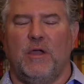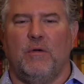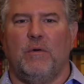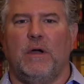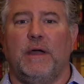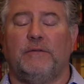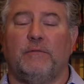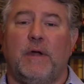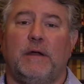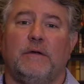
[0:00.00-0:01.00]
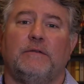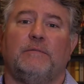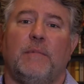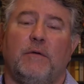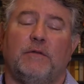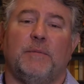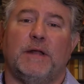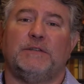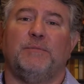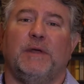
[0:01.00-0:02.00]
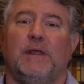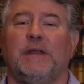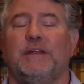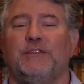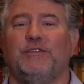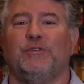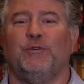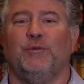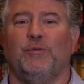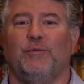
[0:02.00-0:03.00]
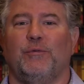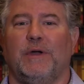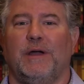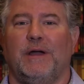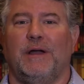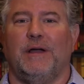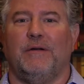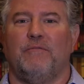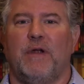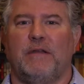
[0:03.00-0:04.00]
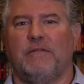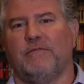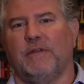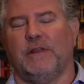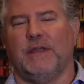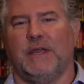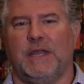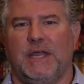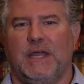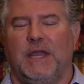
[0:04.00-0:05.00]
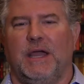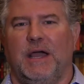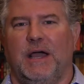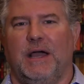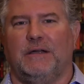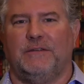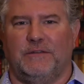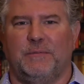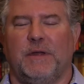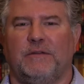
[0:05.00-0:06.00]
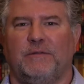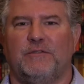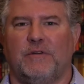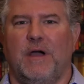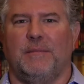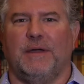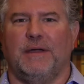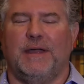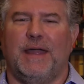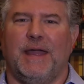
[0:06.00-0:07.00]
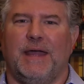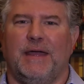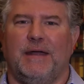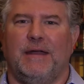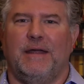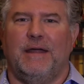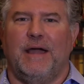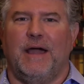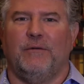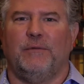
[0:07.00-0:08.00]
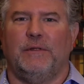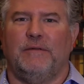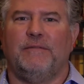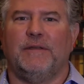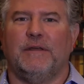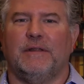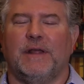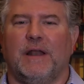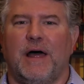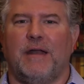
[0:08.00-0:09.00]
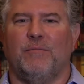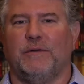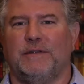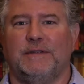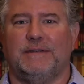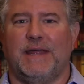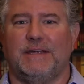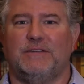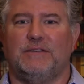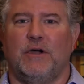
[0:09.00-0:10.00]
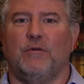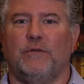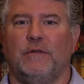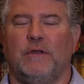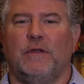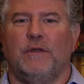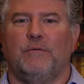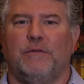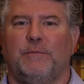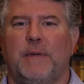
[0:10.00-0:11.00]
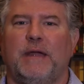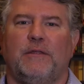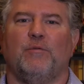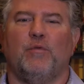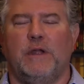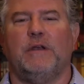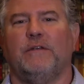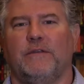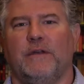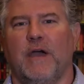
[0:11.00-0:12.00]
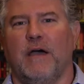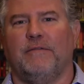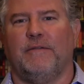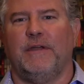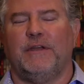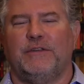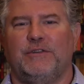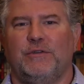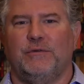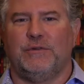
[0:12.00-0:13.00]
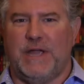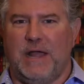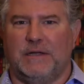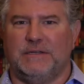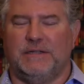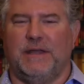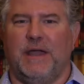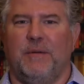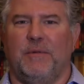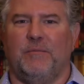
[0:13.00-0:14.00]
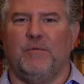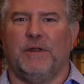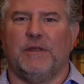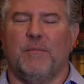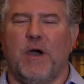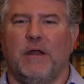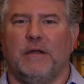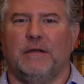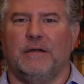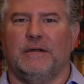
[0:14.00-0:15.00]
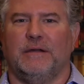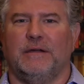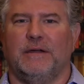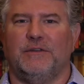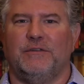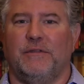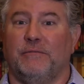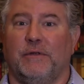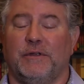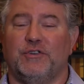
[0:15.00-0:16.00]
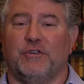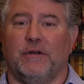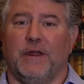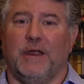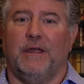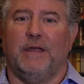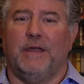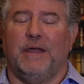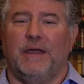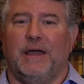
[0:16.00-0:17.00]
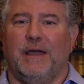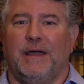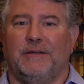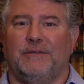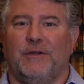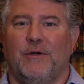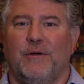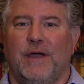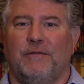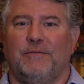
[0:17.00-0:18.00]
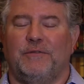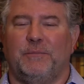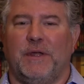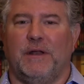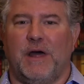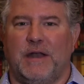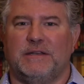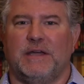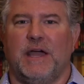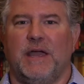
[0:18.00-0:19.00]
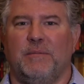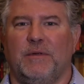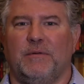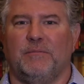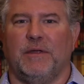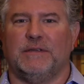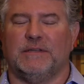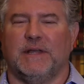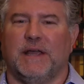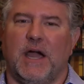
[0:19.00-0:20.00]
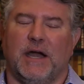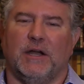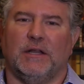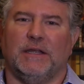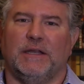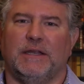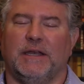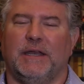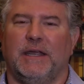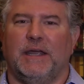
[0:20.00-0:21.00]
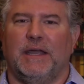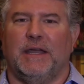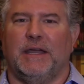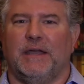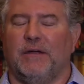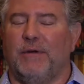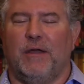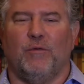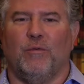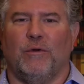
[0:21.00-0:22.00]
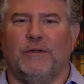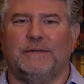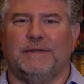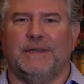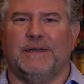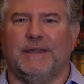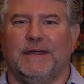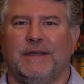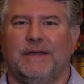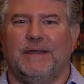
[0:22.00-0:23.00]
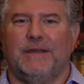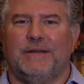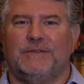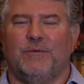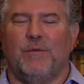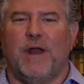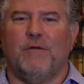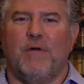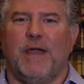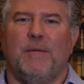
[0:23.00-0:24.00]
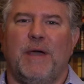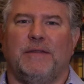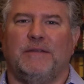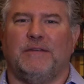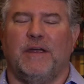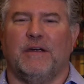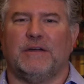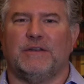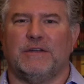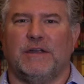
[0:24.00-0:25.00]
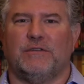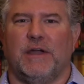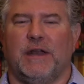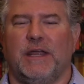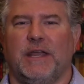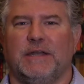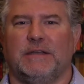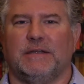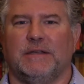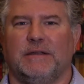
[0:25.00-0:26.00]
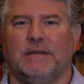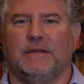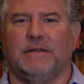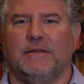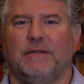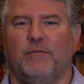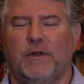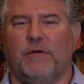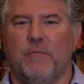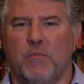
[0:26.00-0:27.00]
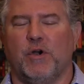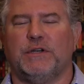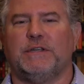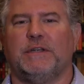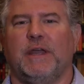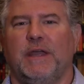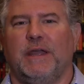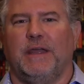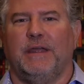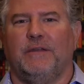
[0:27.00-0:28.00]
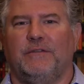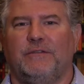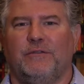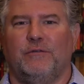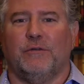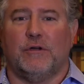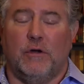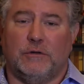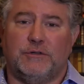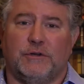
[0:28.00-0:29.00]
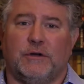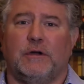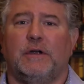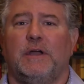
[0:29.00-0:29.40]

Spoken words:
Well, as a writer, it's my responsibility to write thrilling, suspenseful drama, and I really feel that a lot of books these days don't respect the readers enough to challenge them and bring them on a thrilling journey. So I've spent a lot of time in places like Ireland and around the world, and so when I write about these characters, I try to get the reader immersed into the culture,